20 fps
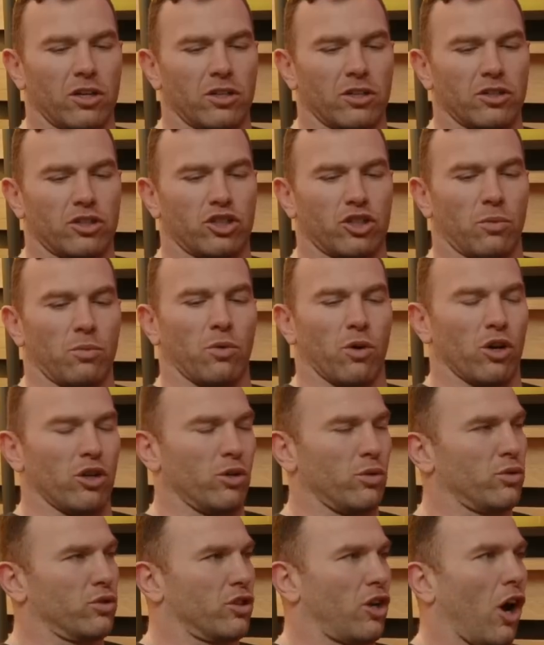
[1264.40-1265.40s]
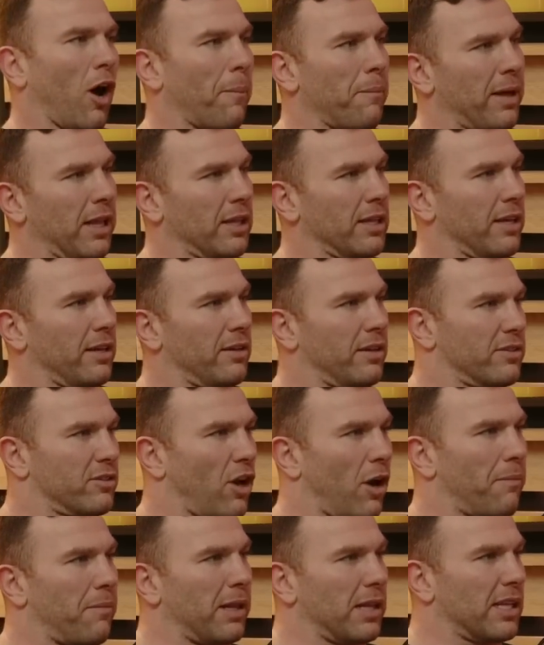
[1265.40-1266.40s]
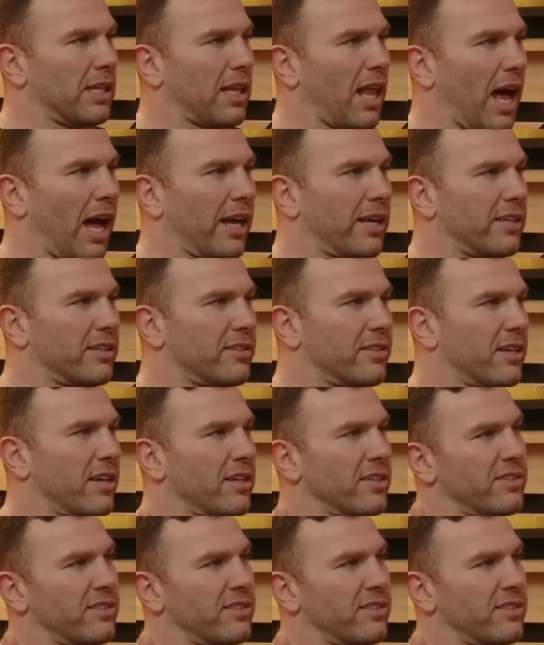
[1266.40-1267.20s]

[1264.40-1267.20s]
someone who's got a million, it's got a million likes,